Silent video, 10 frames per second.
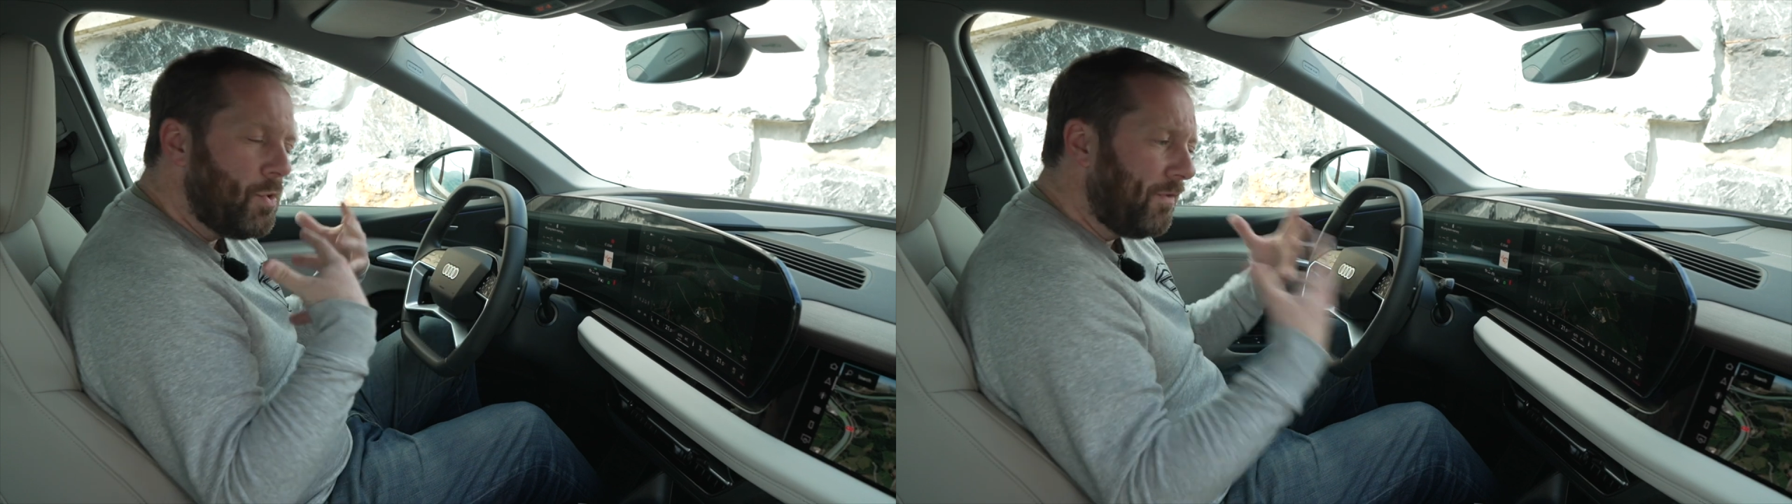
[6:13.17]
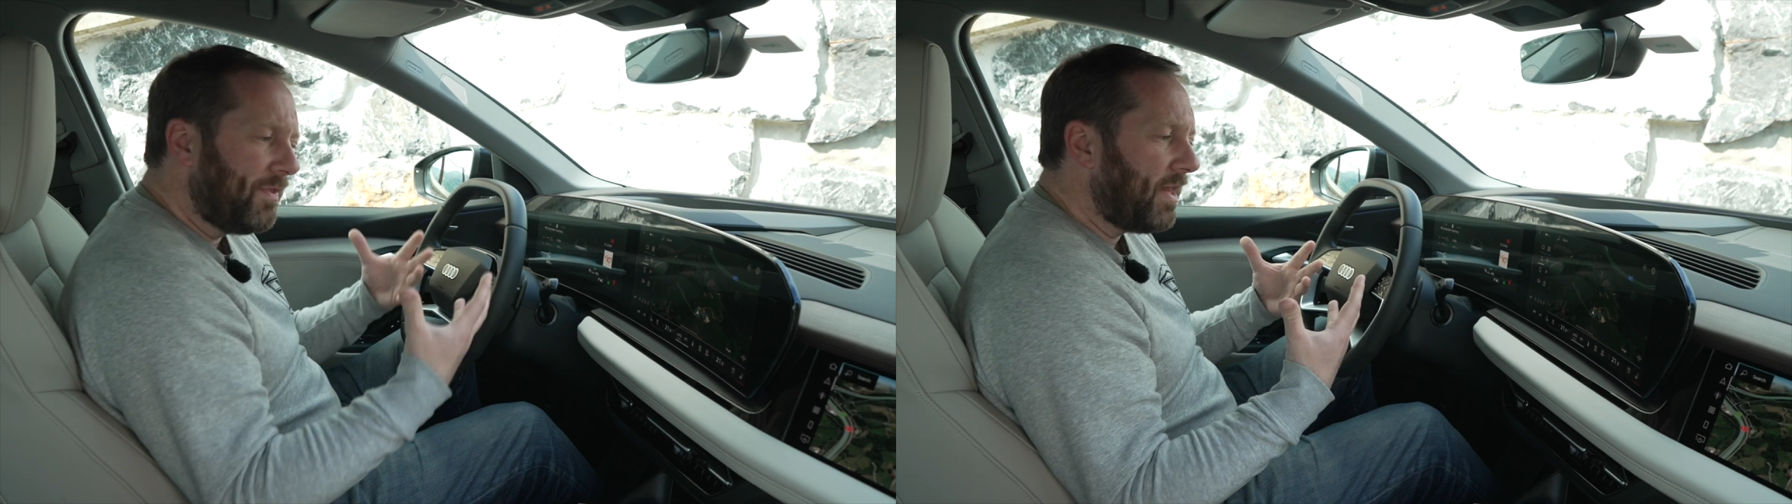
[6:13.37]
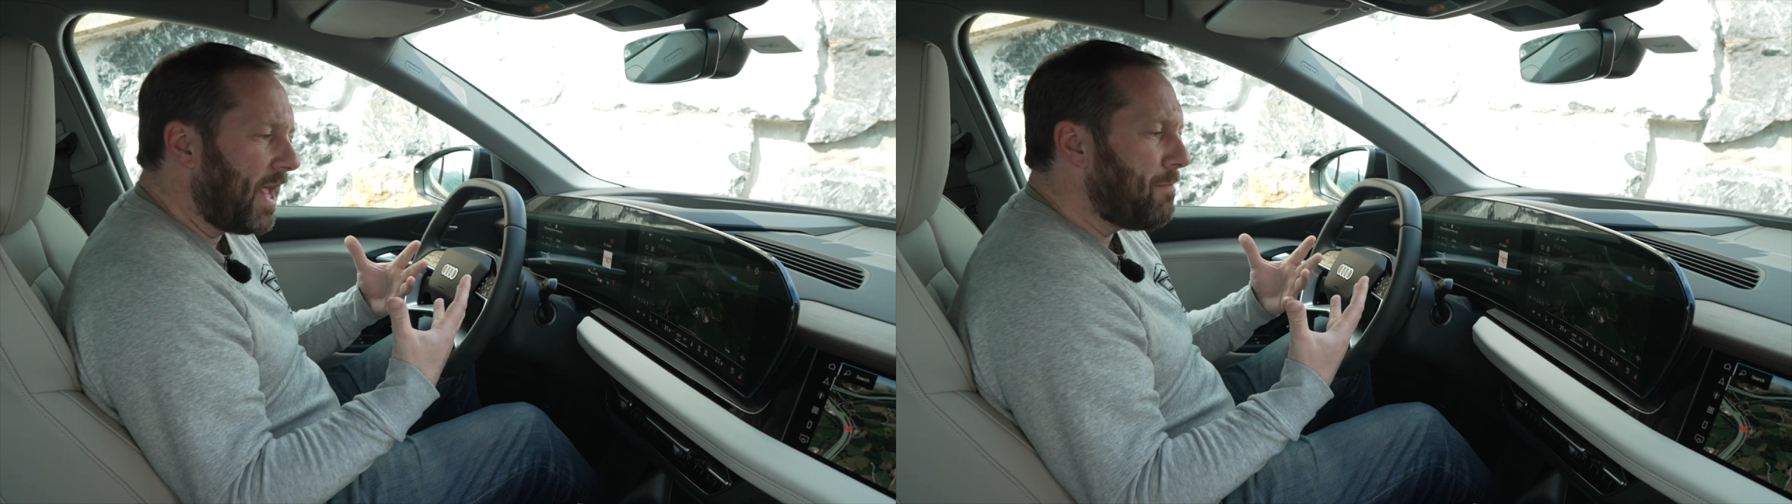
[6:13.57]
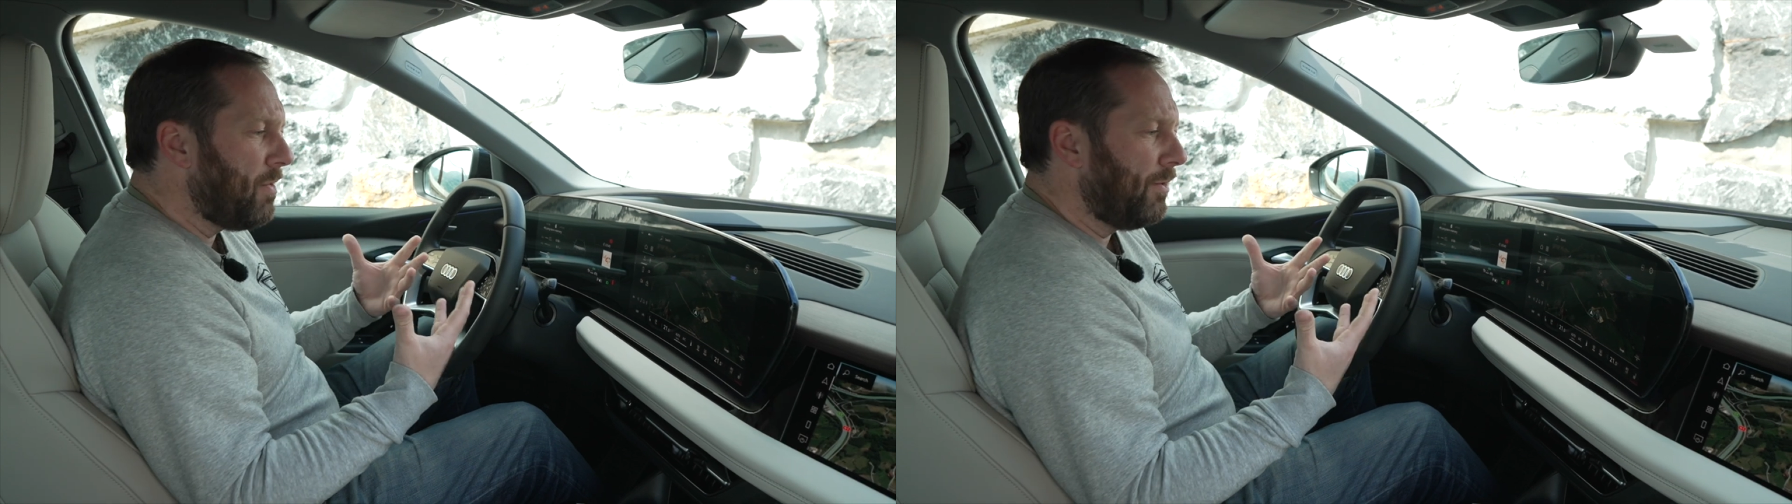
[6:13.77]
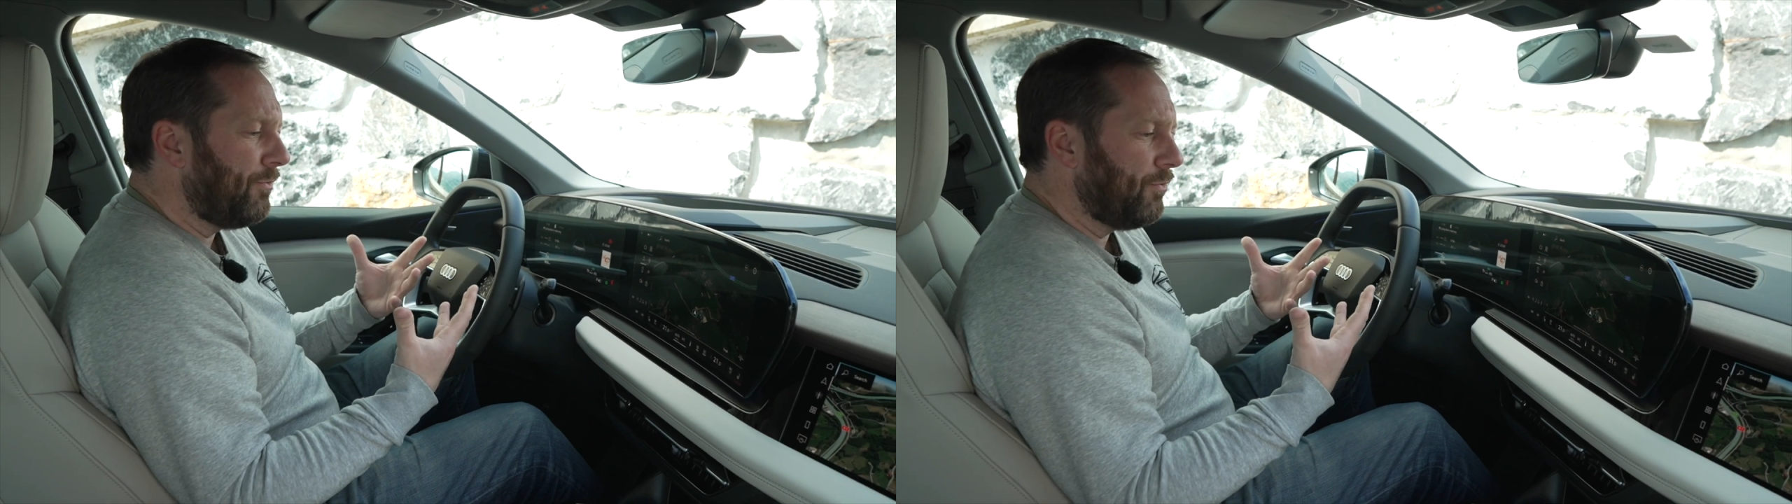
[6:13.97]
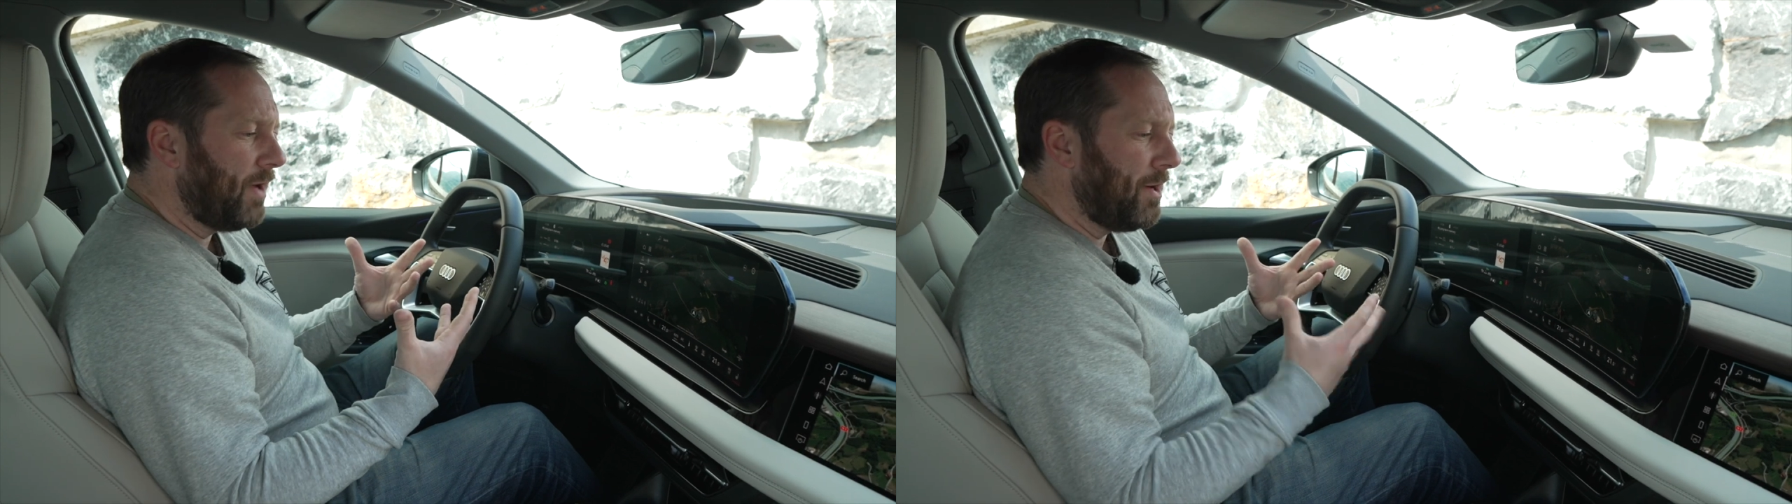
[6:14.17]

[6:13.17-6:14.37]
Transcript: moves the game on for